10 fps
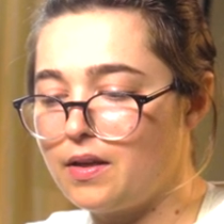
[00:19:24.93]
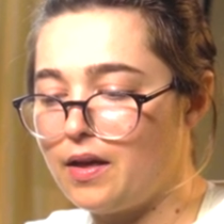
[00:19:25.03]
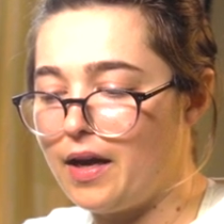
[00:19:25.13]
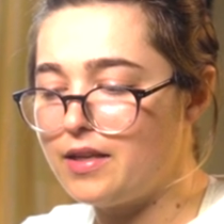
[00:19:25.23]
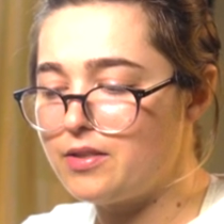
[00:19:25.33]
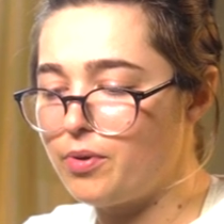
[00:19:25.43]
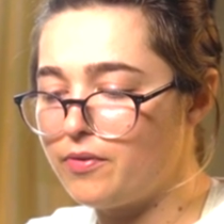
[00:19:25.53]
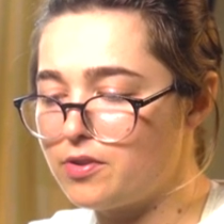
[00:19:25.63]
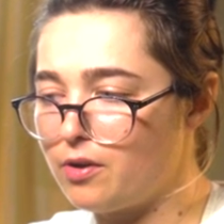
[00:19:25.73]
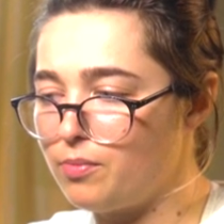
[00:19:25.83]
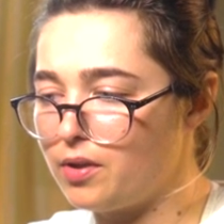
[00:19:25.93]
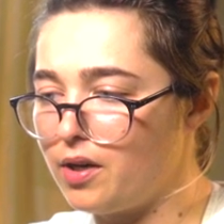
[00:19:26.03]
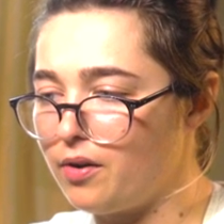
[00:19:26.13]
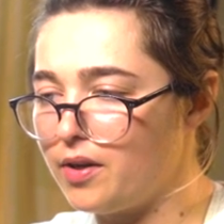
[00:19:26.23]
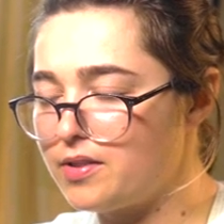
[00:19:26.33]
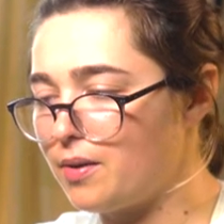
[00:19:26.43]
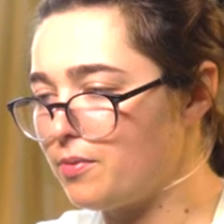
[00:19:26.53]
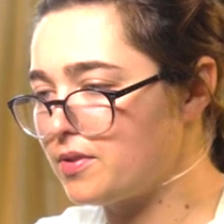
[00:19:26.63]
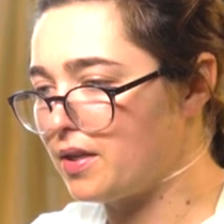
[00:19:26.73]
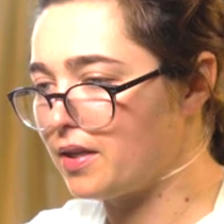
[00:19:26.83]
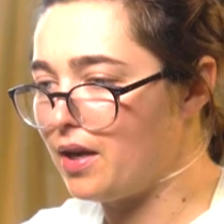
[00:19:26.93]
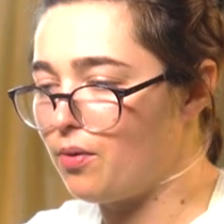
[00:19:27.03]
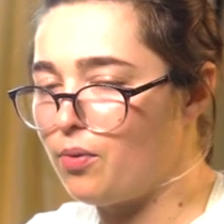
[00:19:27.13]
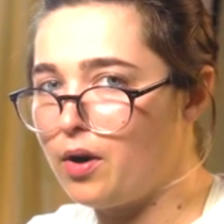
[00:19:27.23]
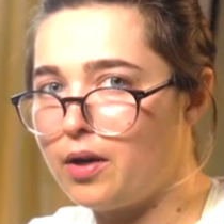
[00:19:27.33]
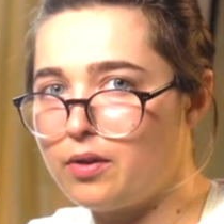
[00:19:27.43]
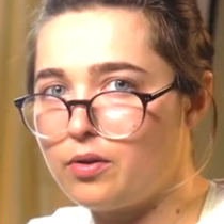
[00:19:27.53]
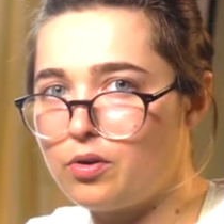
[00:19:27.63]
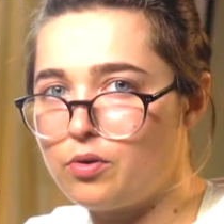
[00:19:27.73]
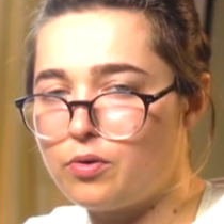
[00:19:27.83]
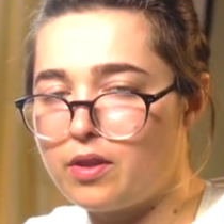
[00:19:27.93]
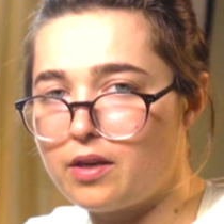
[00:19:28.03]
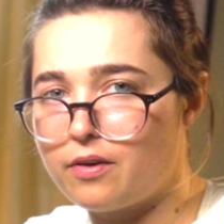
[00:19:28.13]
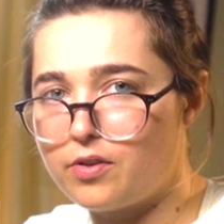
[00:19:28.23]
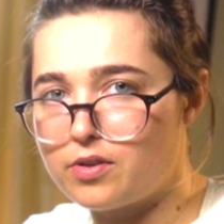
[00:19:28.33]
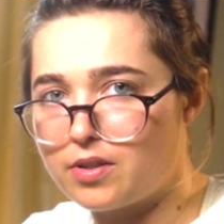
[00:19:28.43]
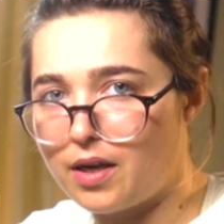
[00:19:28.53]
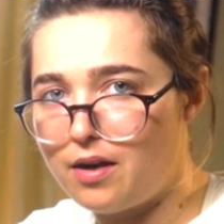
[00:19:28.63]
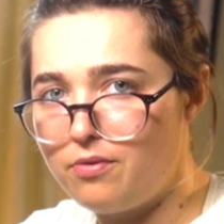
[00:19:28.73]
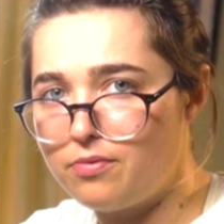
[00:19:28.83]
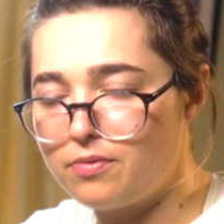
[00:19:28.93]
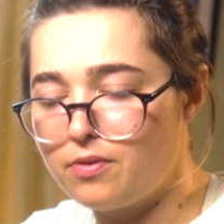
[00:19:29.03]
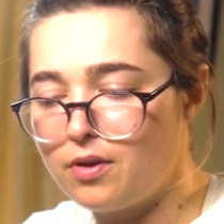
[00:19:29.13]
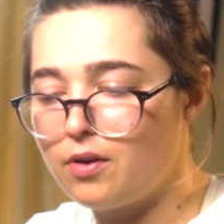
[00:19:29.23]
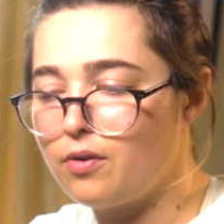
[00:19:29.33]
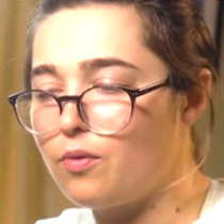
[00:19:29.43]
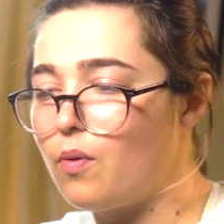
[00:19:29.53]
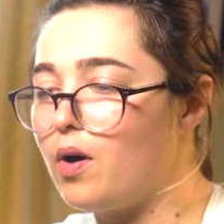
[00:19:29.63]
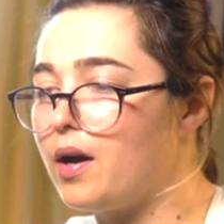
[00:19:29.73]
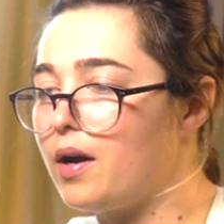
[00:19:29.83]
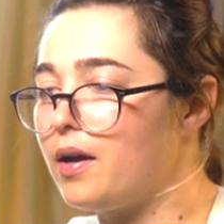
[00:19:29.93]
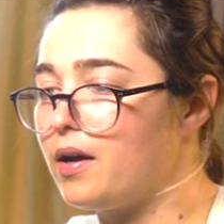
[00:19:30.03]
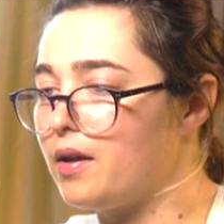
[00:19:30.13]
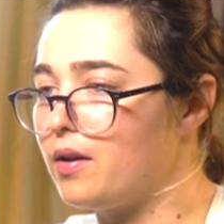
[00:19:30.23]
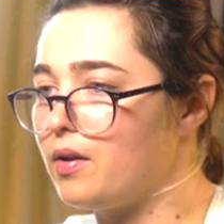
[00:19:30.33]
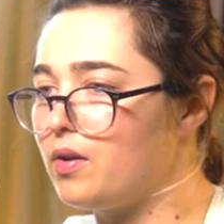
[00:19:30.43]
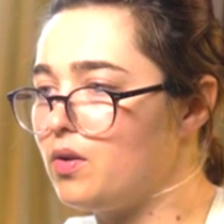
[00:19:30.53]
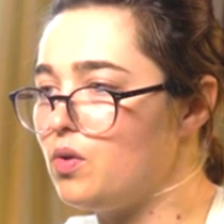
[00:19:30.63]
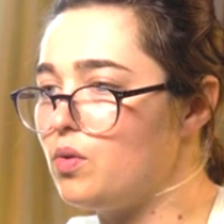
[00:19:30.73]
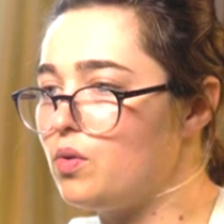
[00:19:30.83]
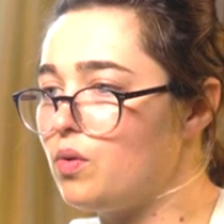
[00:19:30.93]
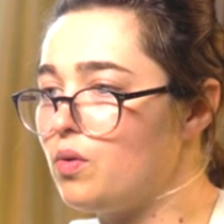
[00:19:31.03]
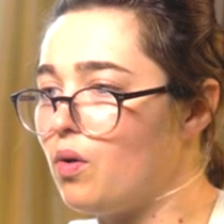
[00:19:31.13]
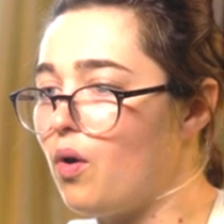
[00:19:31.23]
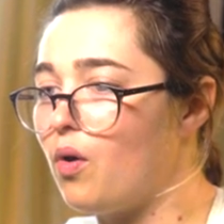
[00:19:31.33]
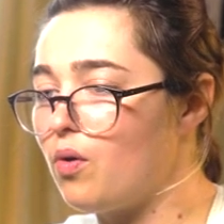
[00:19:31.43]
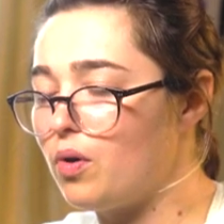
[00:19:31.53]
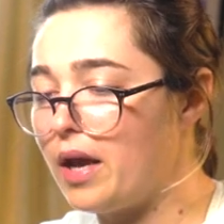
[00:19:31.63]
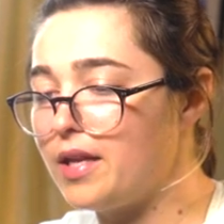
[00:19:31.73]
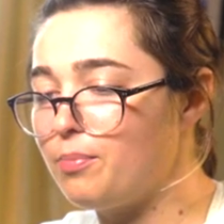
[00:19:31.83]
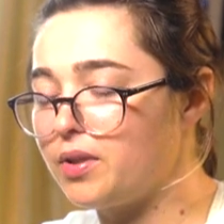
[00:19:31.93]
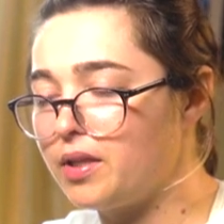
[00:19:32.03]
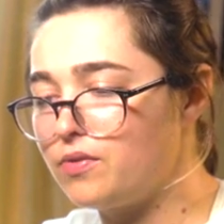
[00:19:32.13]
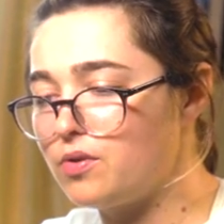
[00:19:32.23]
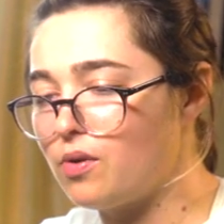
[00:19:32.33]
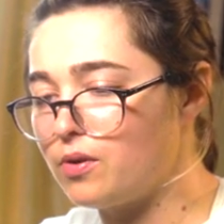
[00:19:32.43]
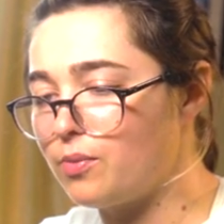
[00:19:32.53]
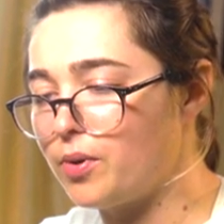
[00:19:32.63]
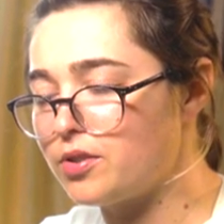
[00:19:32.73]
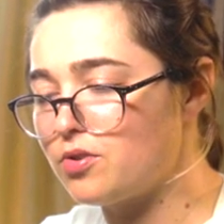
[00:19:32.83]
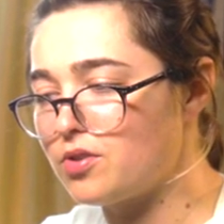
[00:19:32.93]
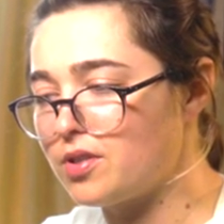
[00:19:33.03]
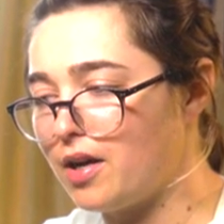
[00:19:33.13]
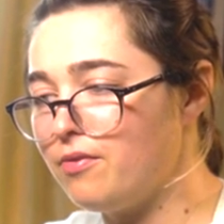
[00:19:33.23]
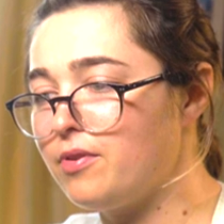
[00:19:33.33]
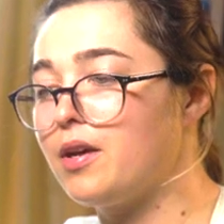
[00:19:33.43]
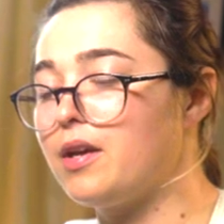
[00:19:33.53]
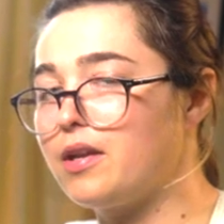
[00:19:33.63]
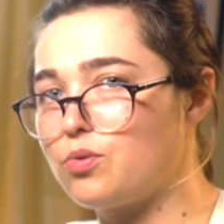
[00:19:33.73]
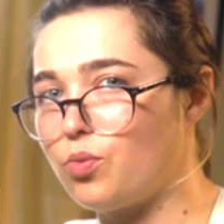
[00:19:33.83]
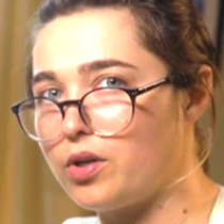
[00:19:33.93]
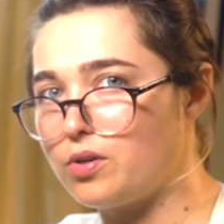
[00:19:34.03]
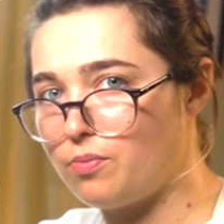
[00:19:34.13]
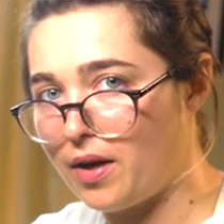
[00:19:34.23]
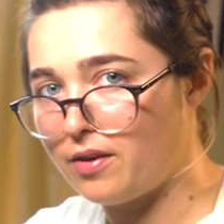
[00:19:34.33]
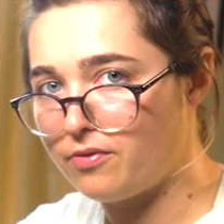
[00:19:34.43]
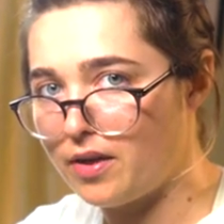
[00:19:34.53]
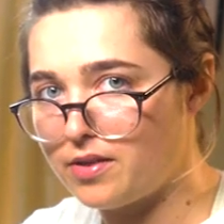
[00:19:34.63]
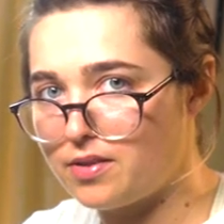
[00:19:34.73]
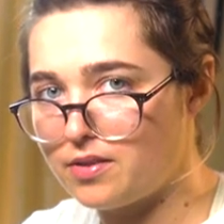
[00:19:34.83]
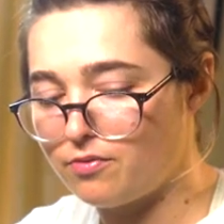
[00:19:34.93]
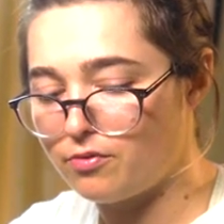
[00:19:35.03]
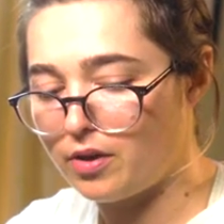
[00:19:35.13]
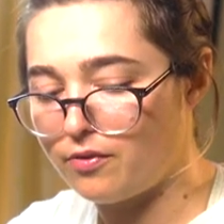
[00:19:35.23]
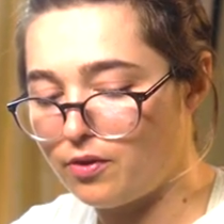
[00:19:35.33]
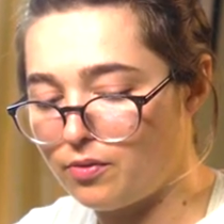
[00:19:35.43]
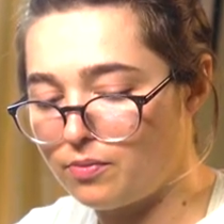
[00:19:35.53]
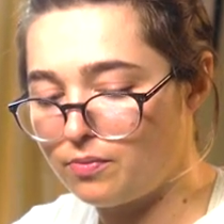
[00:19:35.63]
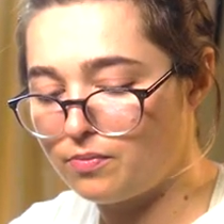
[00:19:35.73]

As above, so below. It's almost like, yeah, what you think of yourself, what you hold, any beliefs you hold about yourself is what manifests in front of you.